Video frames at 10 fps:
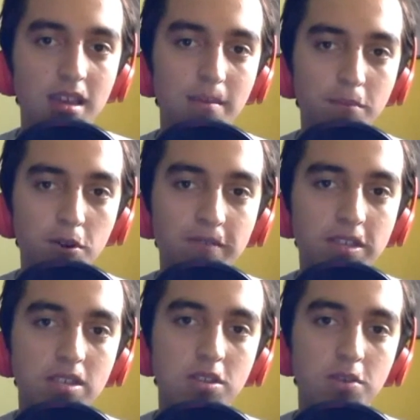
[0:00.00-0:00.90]

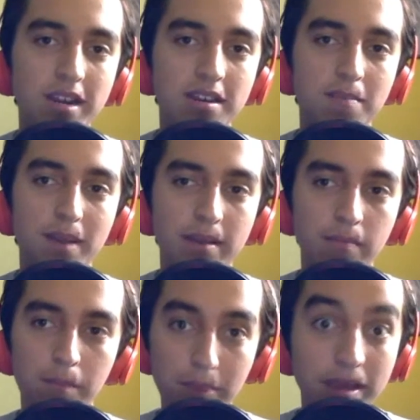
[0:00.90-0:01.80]
movies directed by
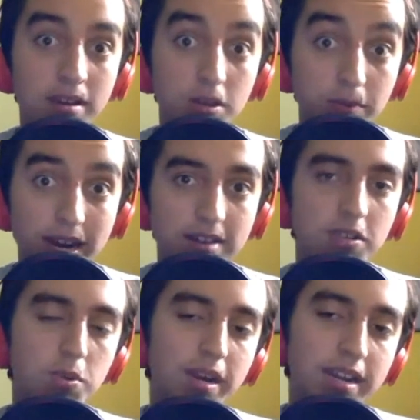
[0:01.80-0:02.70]
big
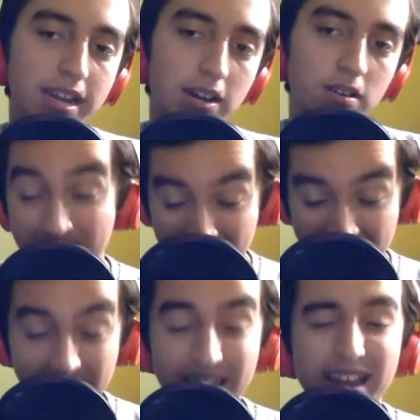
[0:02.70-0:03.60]
directors right now.
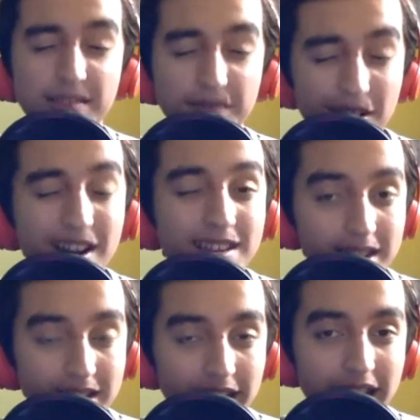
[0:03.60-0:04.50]
Again, as far as
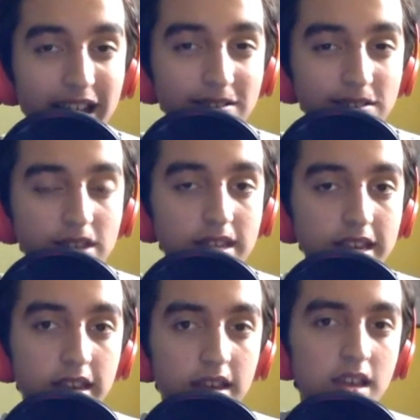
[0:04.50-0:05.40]
today, I don't
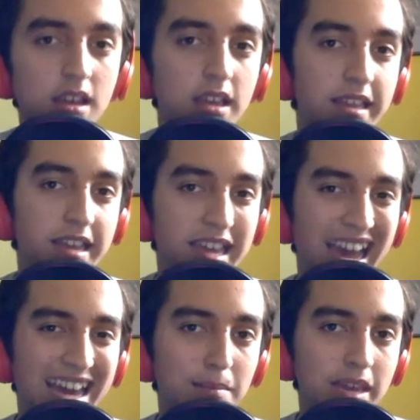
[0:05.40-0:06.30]
see the
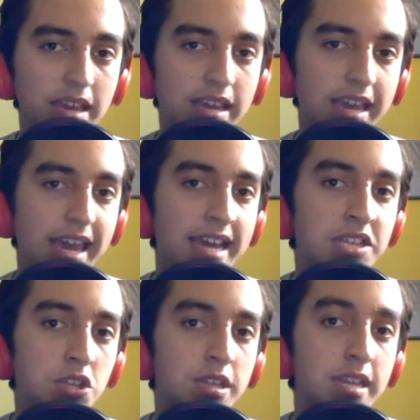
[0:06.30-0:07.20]
Academy
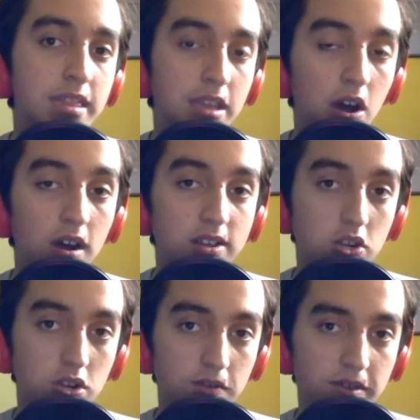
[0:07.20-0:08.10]
canceling the
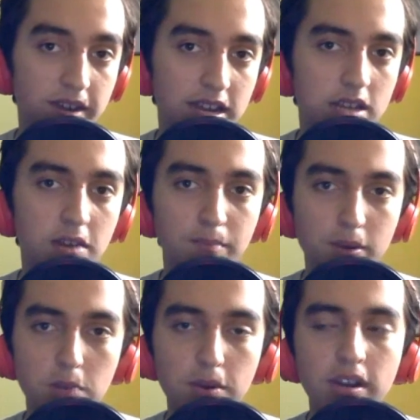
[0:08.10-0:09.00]
Oscars for next year.
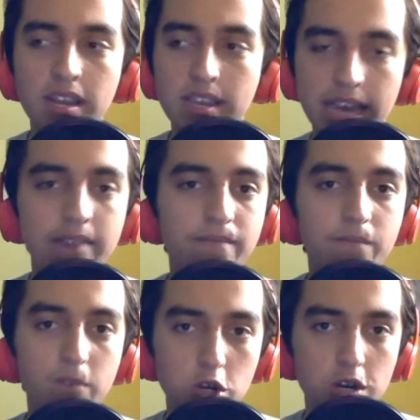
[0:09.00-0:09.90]
Postponing, yeah,
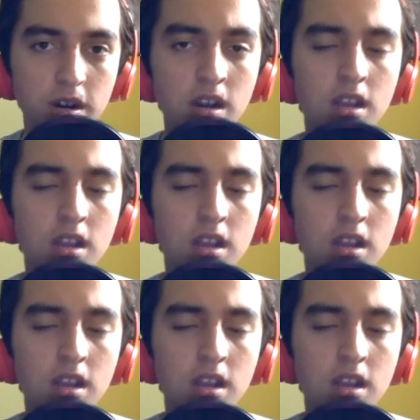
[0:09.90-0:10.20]
for sure.